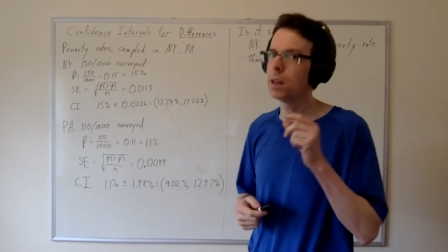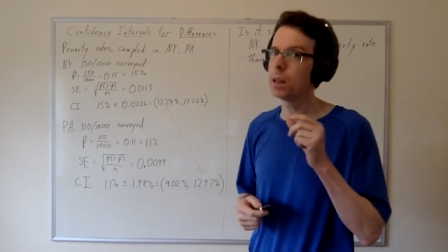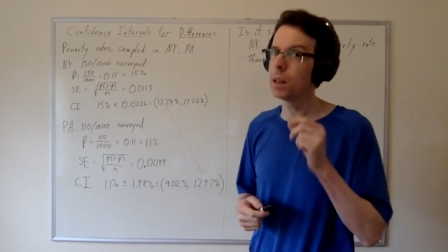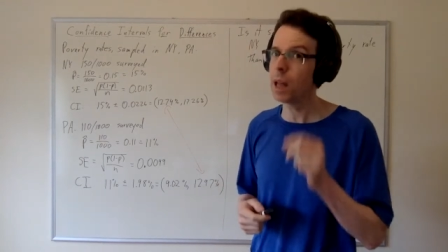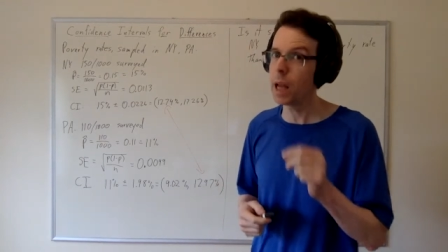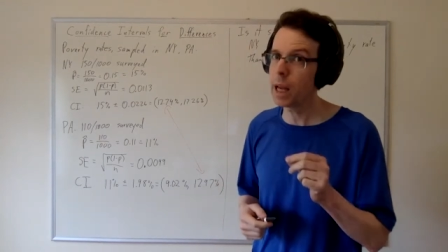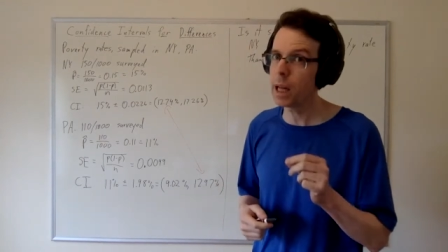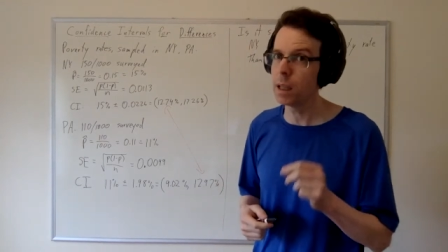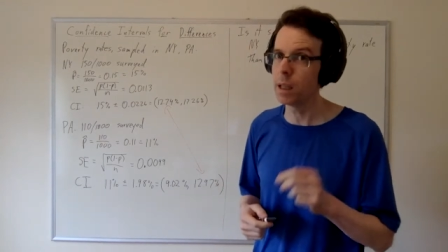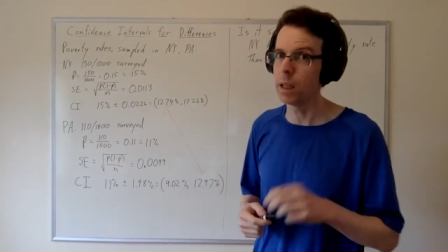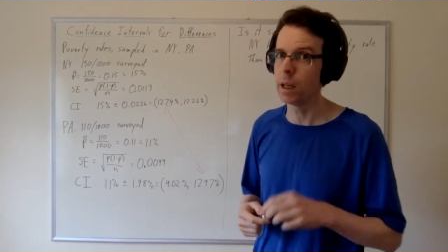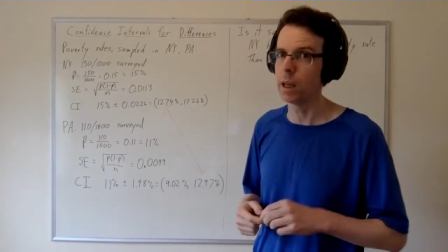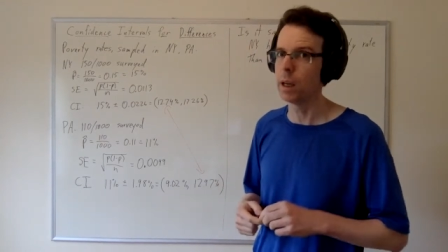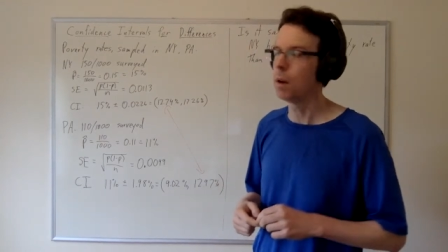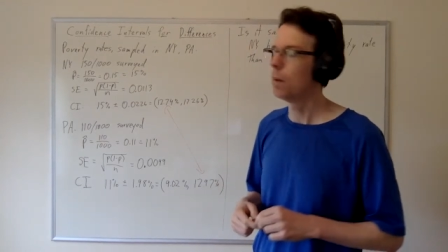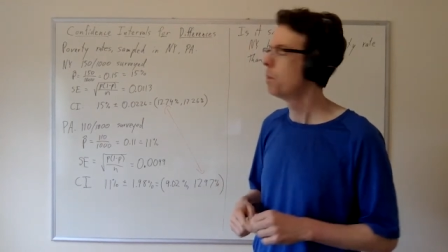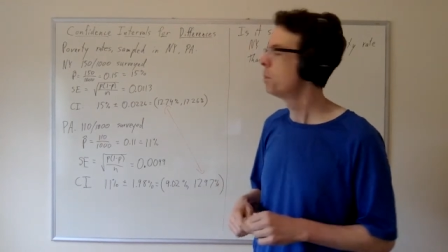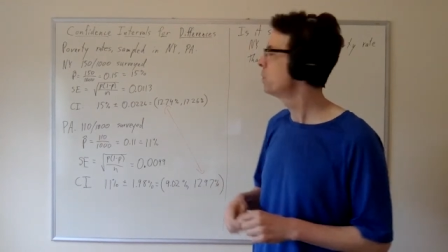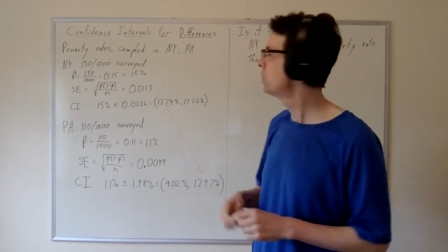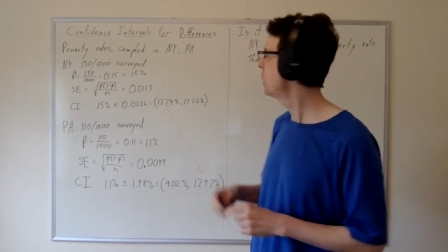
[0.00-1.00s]

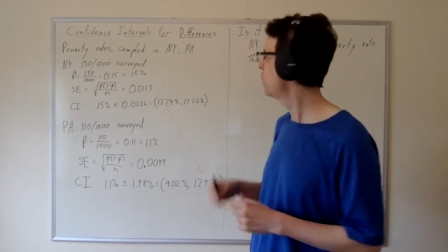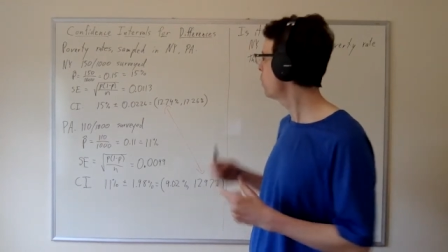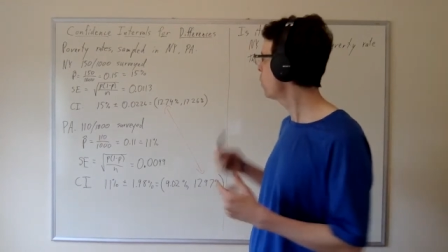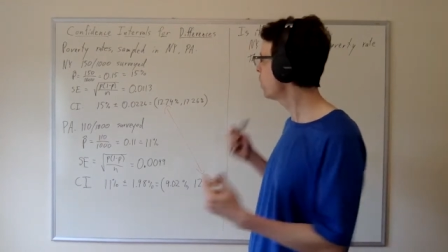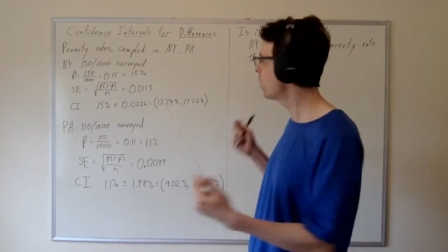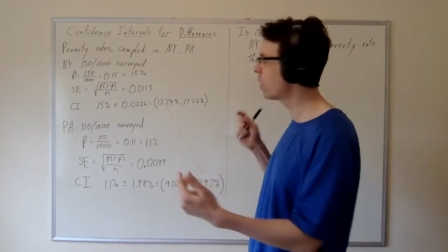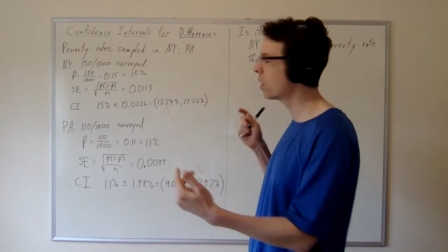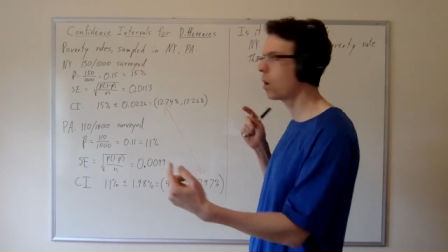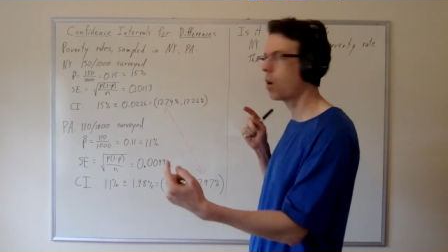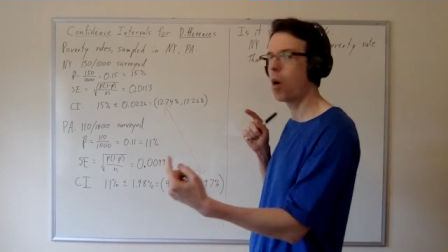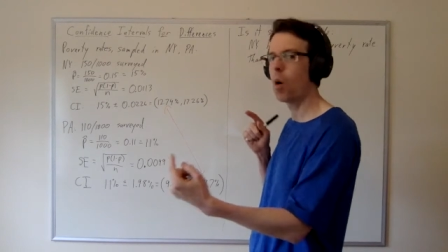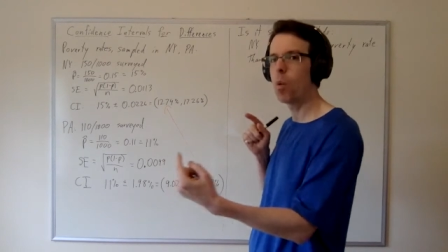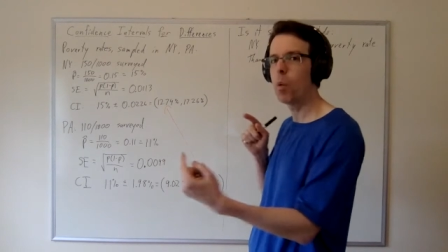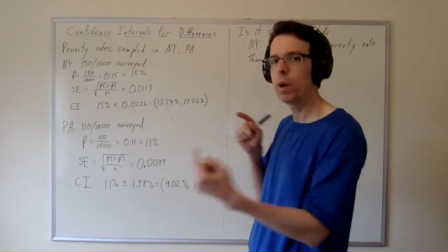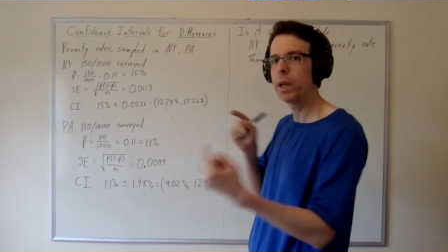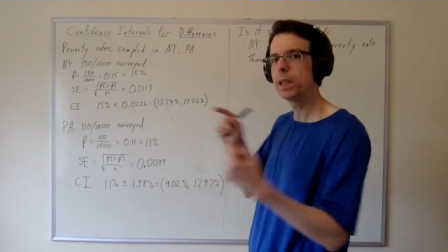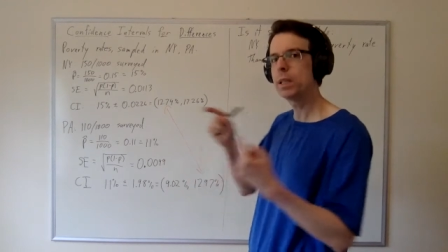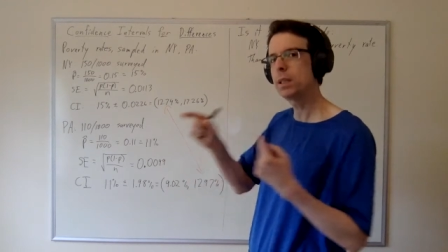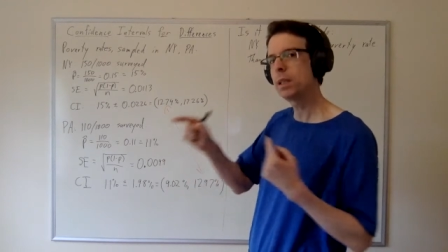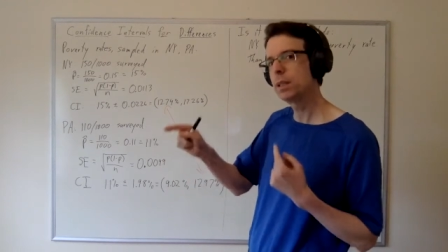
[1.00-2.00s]
unlikely that we are
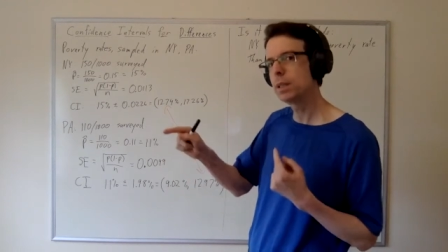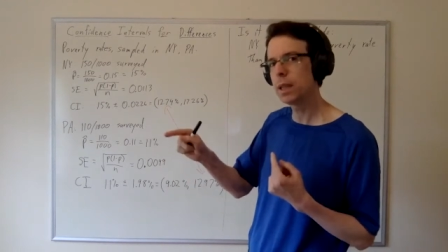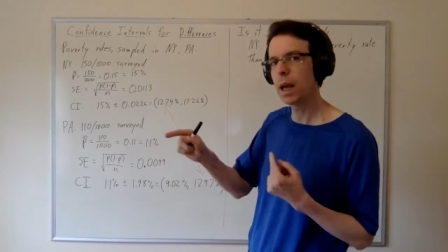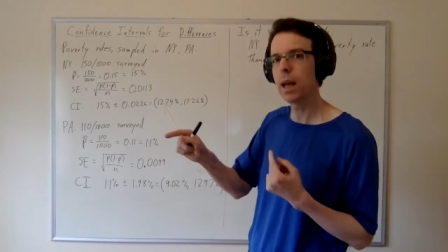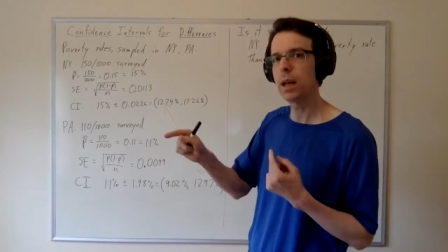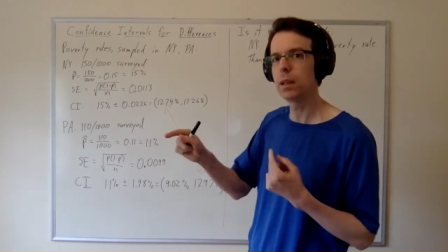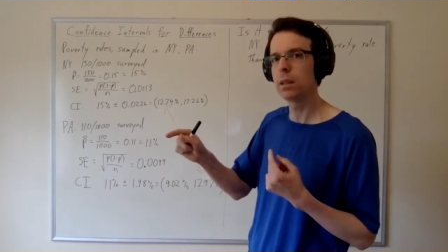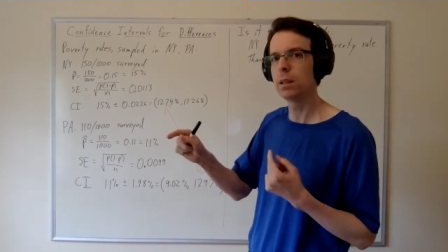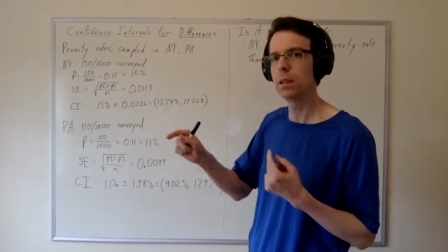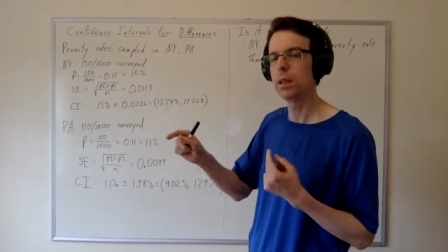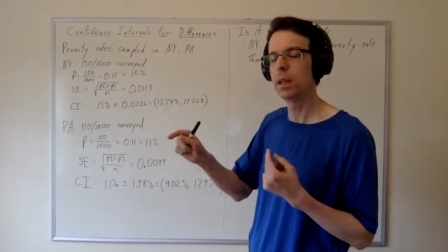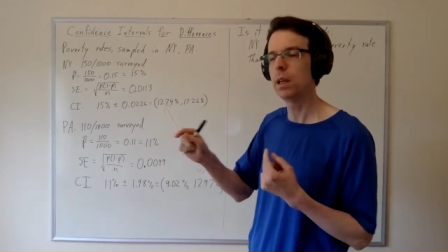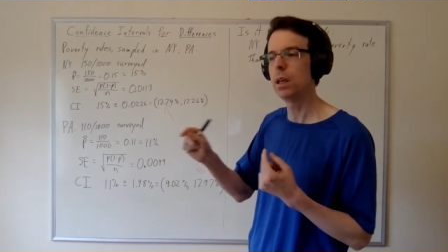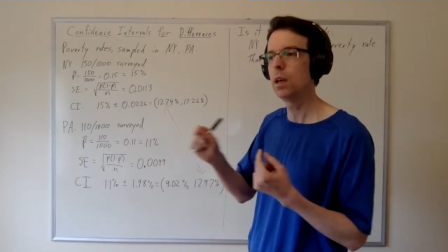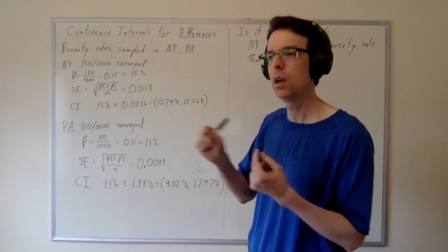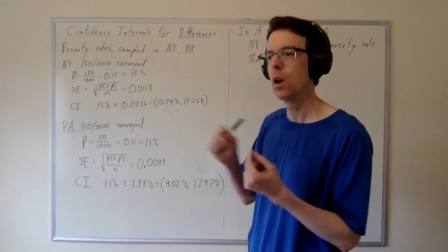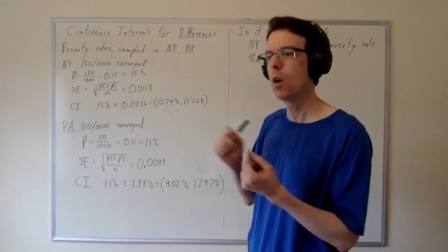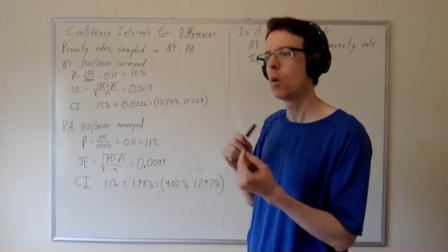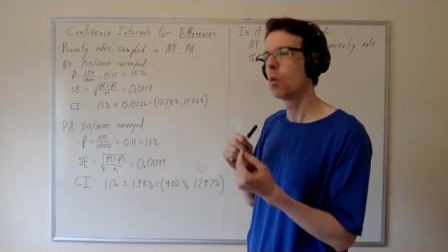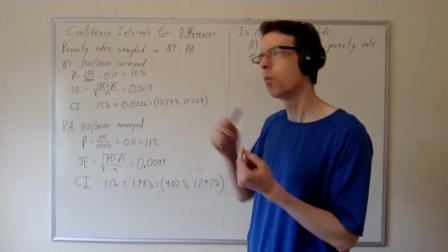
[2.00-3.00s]

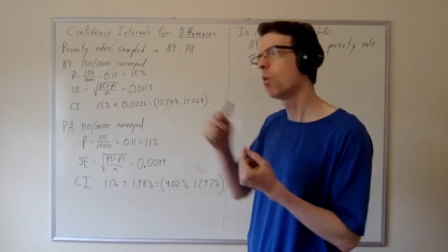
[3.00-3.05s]
coincidentally